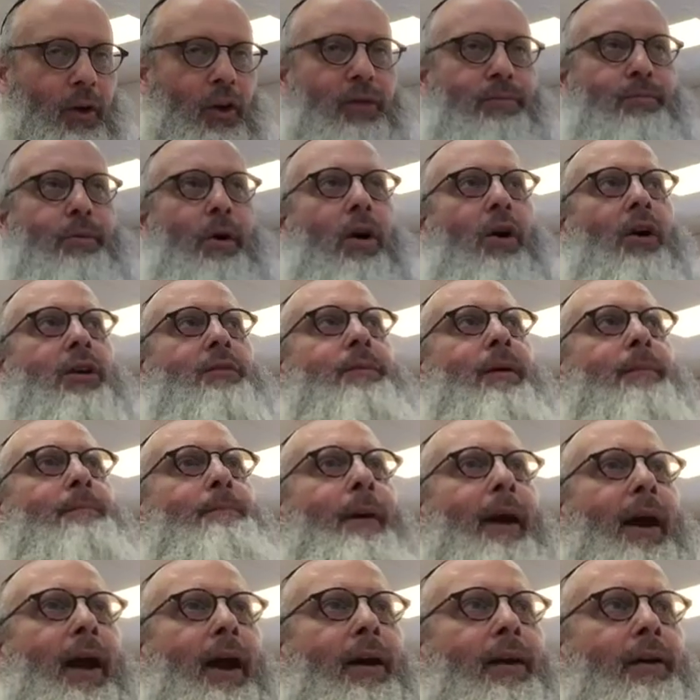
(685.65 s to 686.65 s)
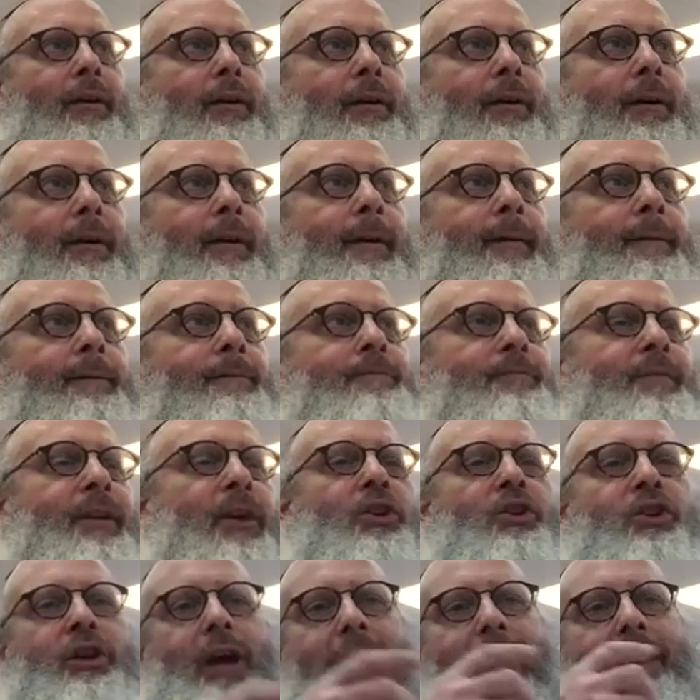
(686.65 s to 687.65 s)
Baruch is prepared to
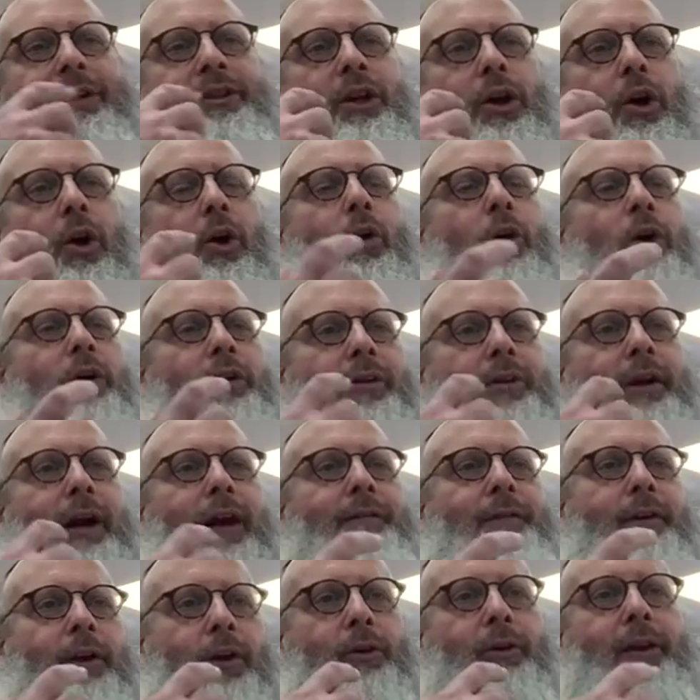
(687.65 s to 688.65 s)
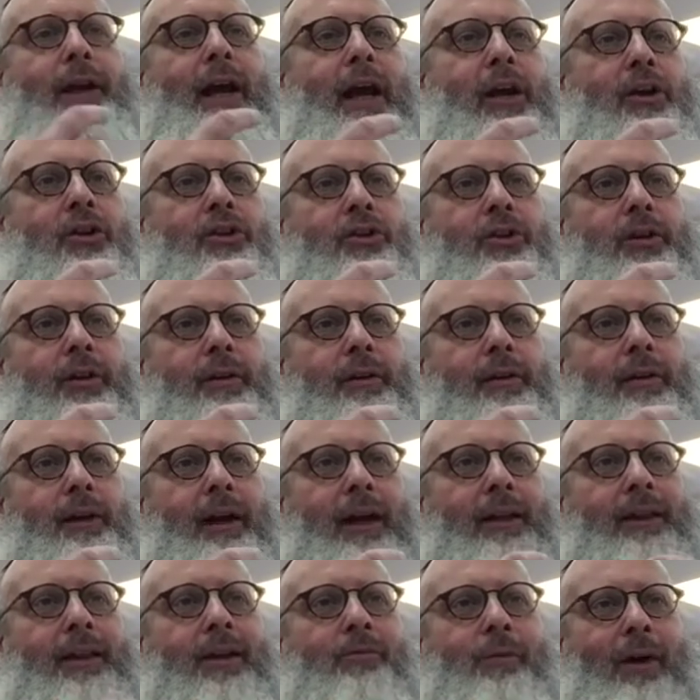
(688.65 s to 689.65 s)
change the order of creation
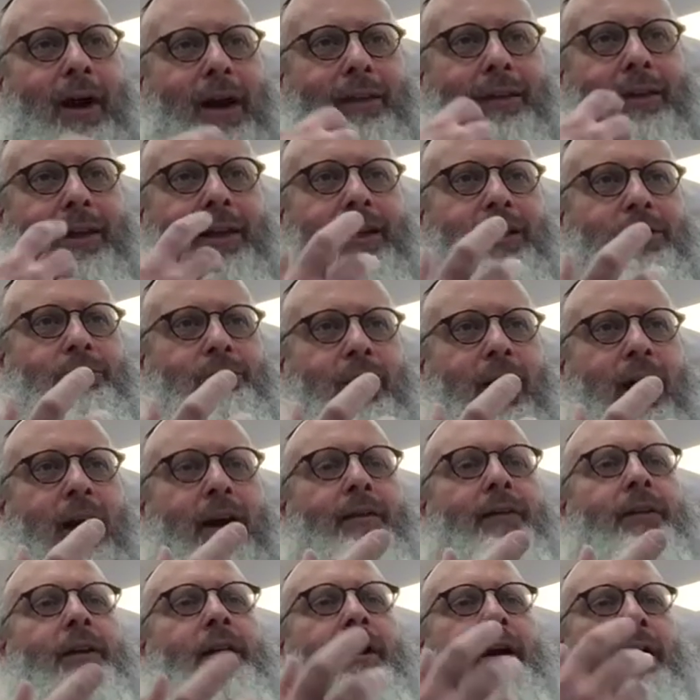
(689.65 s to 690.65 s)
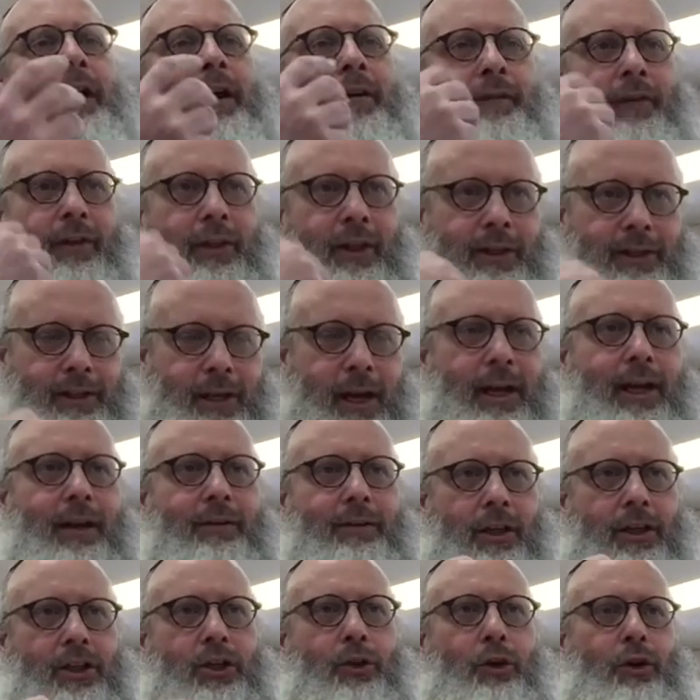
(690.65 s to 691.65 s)
and the way things run for the sake of
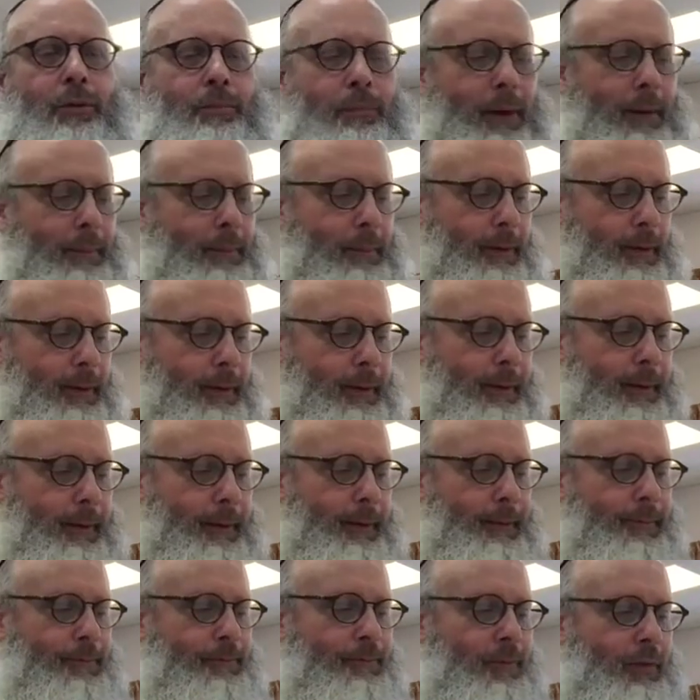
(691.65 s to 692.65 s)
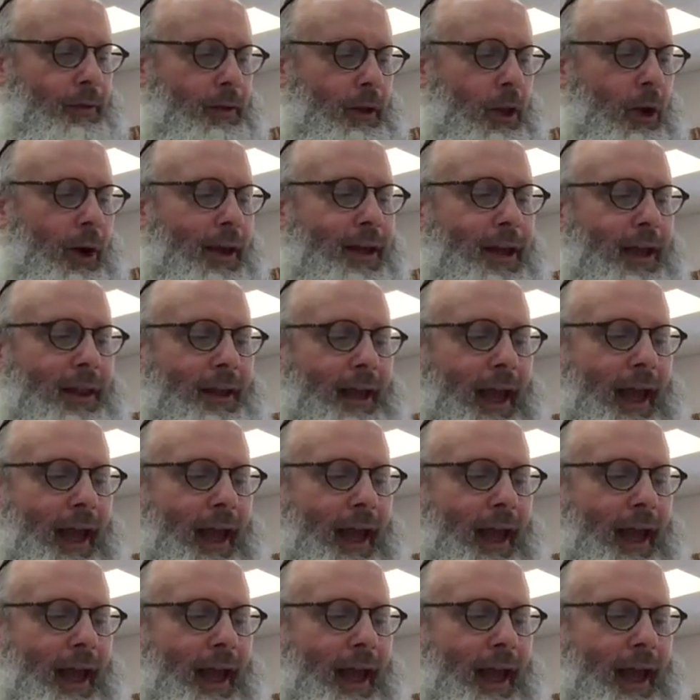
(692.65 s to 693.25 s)
the Jewish people. What's